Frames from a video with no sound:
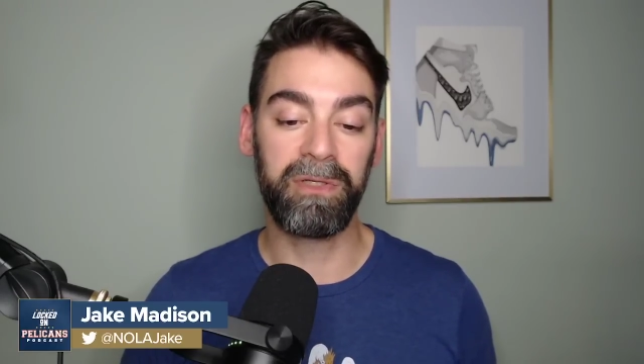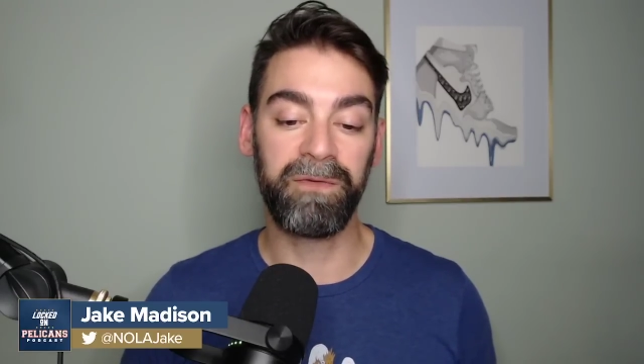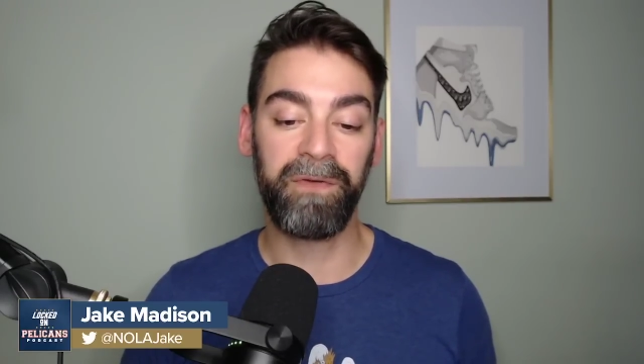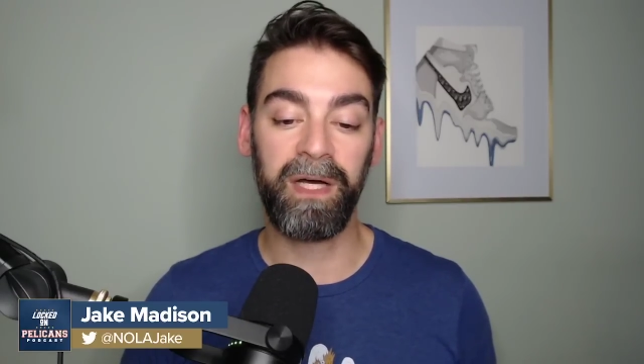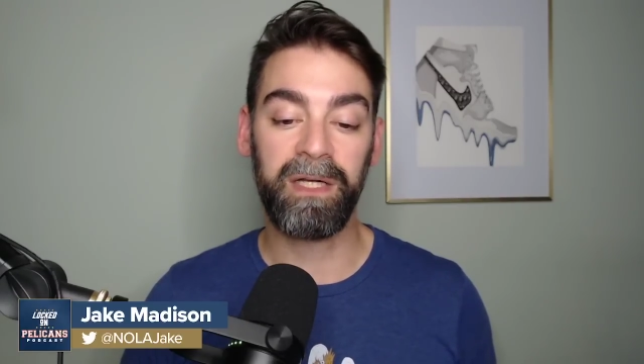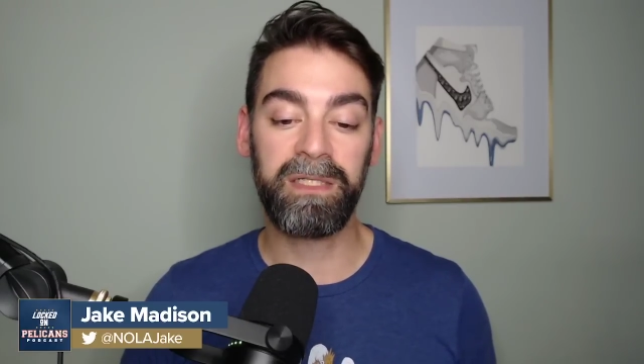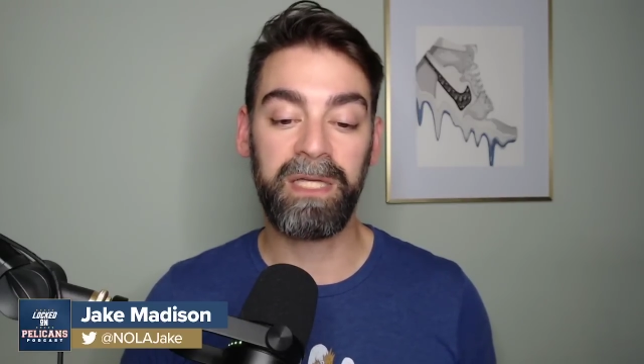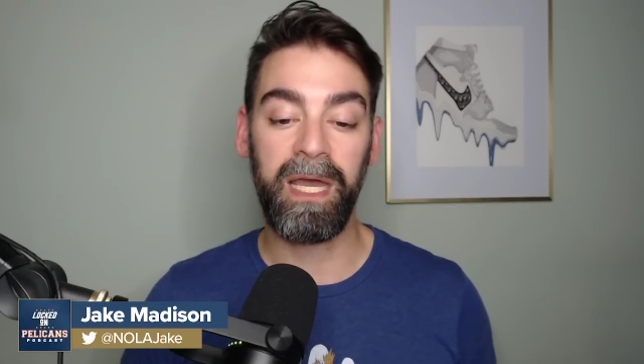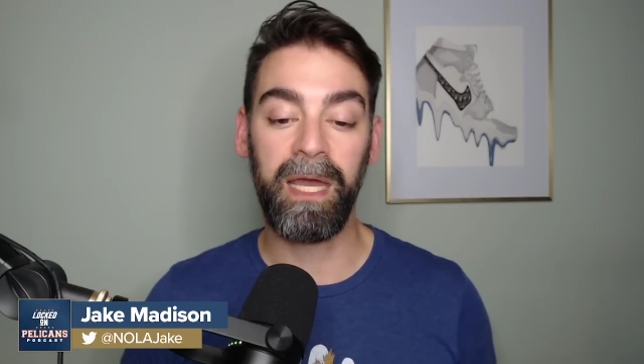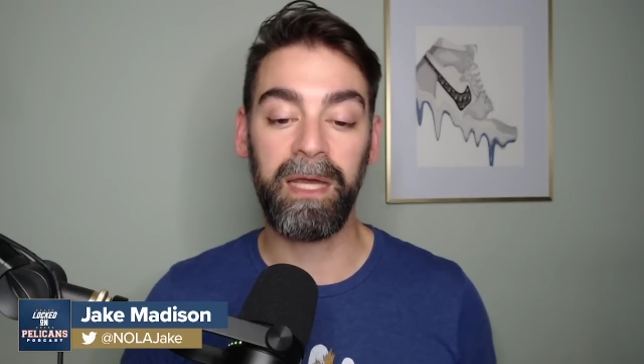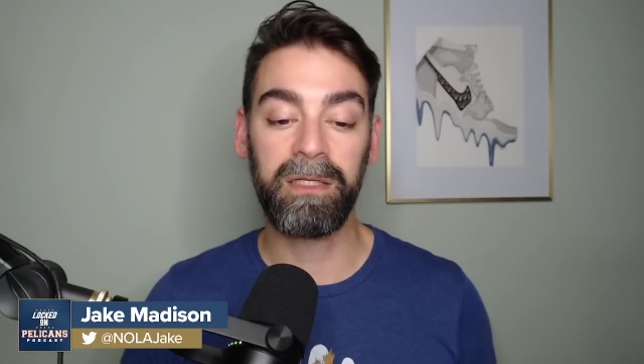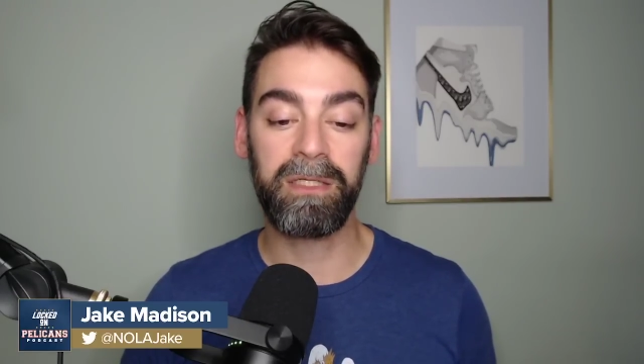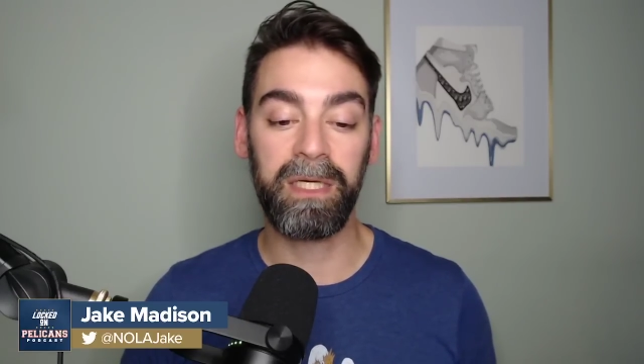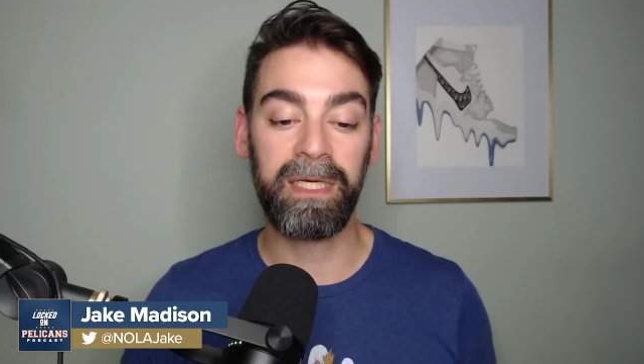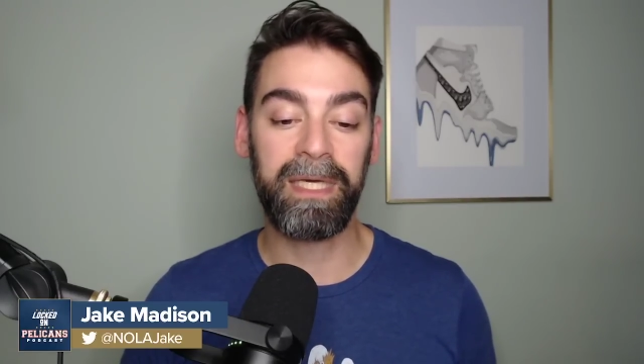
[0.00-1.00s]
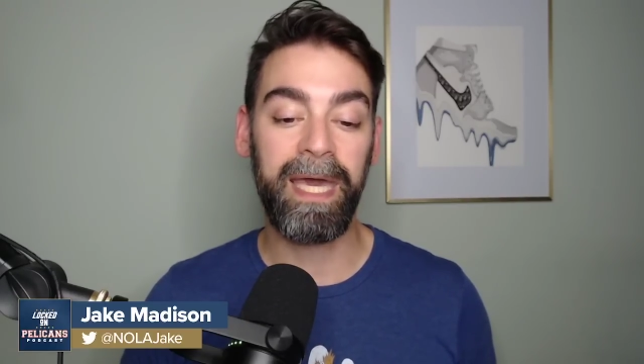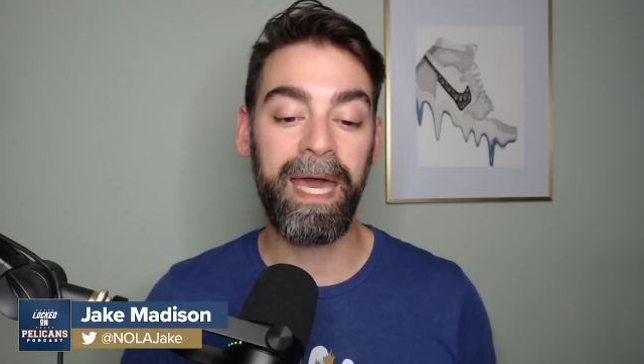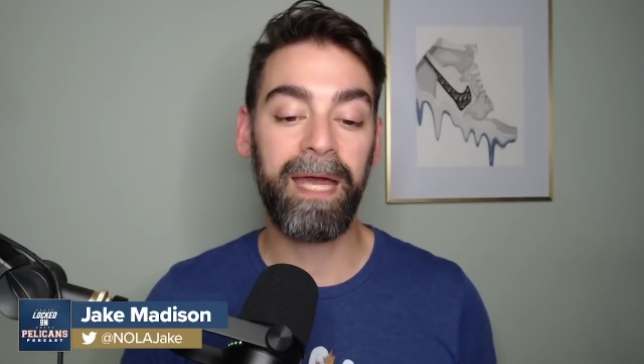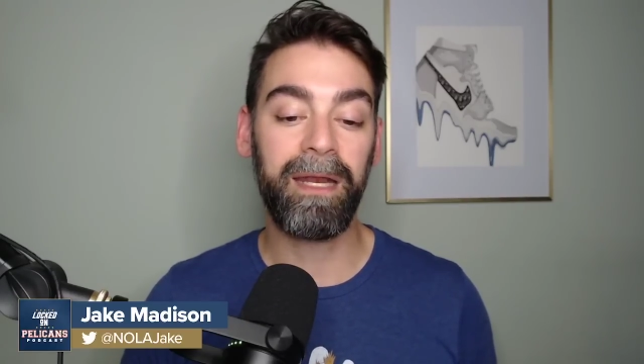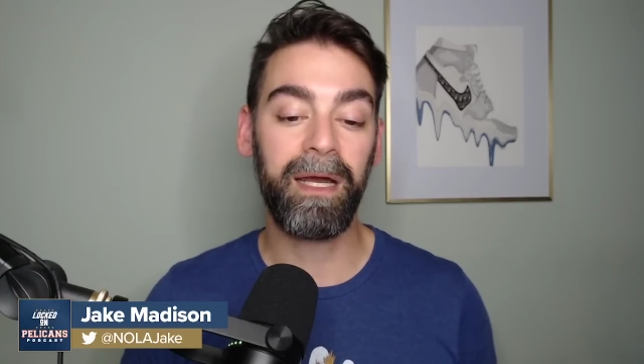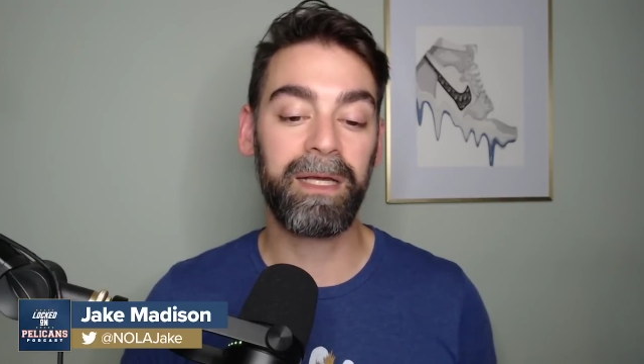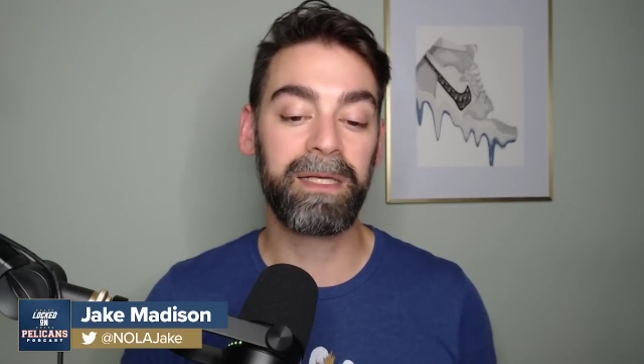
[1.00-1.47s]
or Devontae to
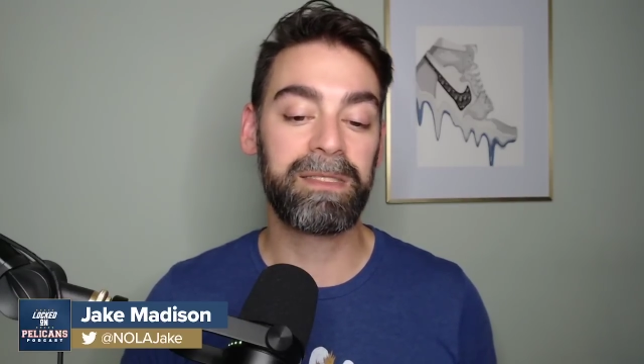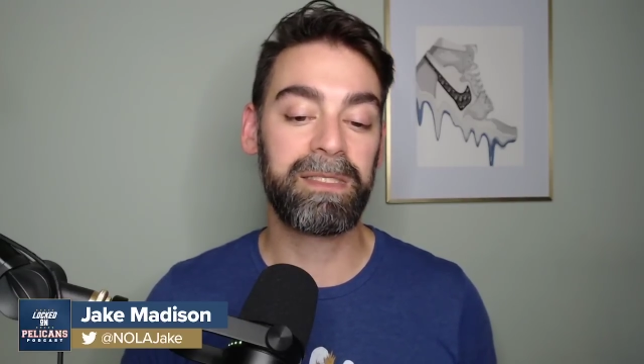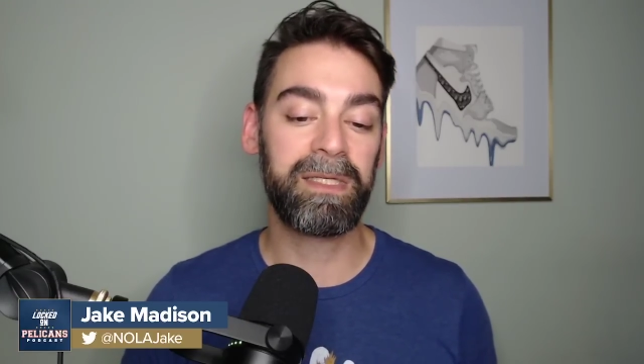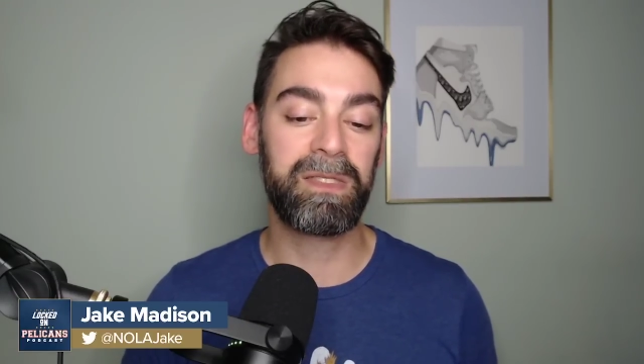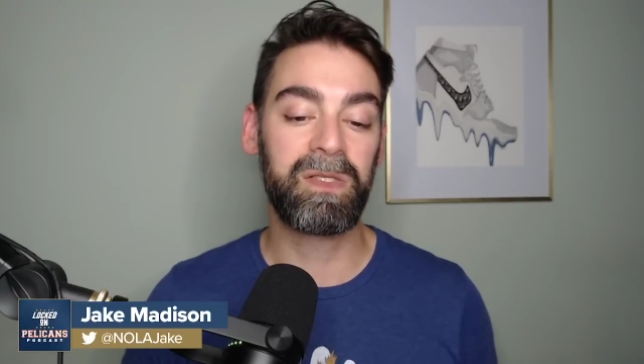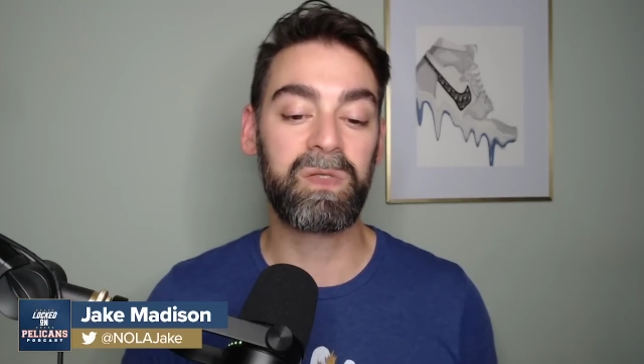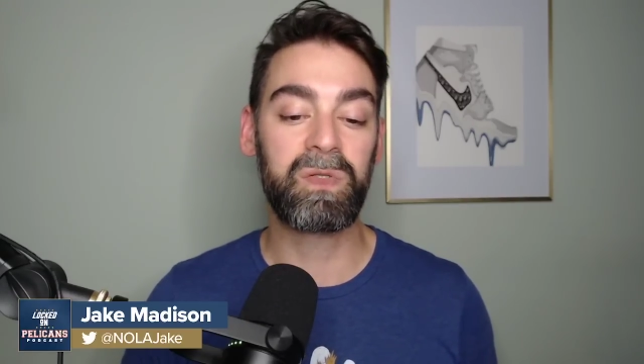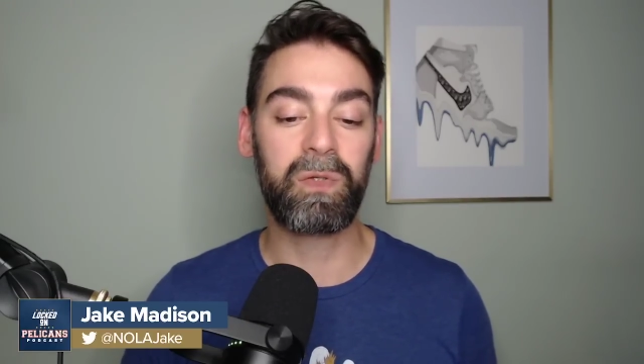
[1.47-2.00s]
get a consistent